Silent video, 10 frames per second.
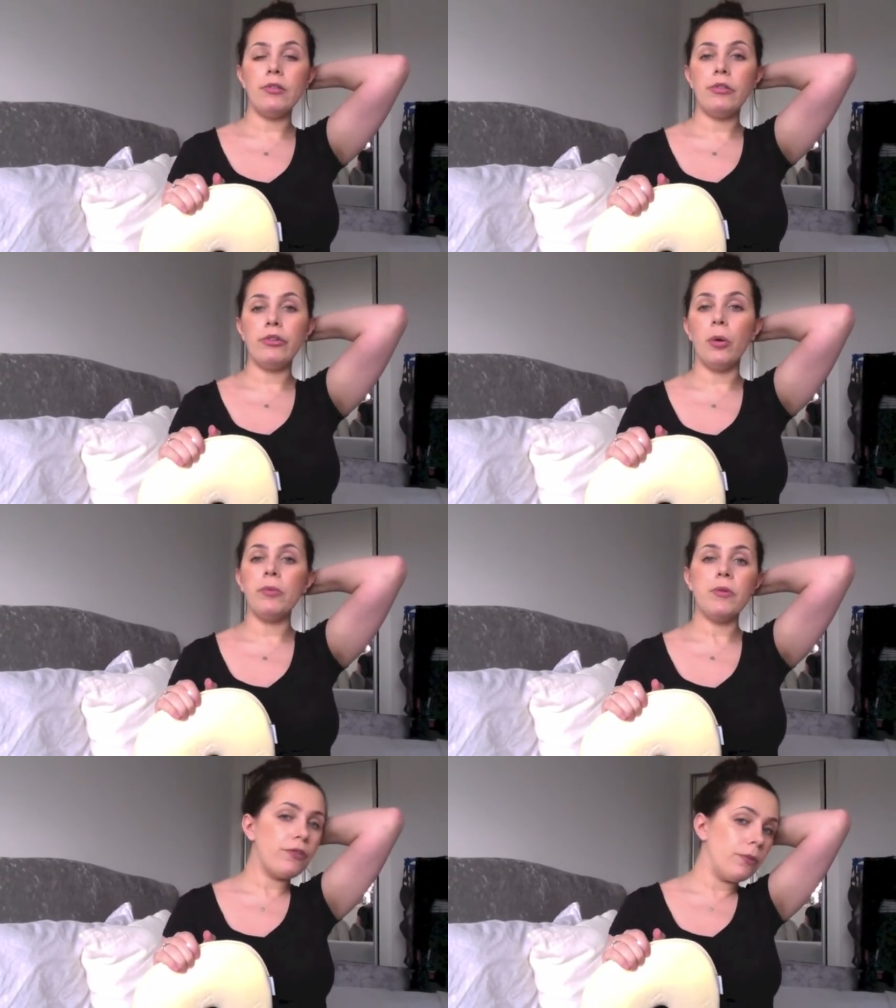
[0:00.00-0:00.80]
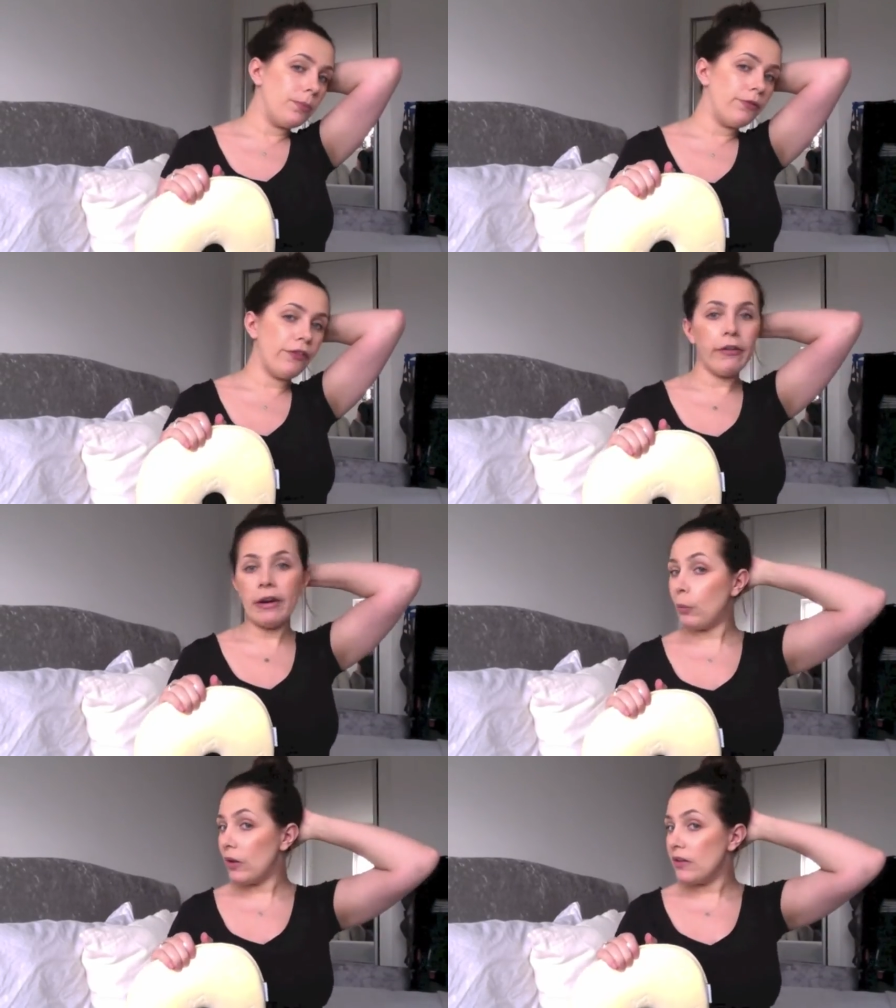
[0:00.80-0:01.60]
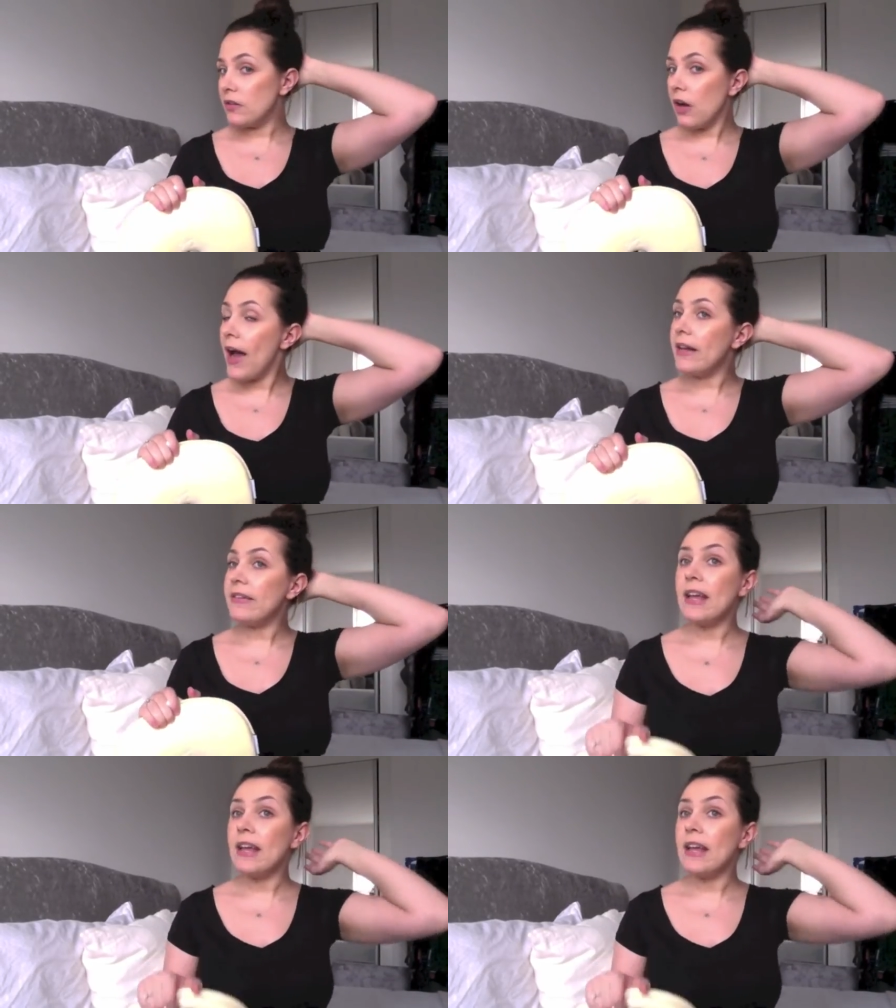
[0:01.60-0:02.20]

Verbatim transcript: stops them from preferring one side.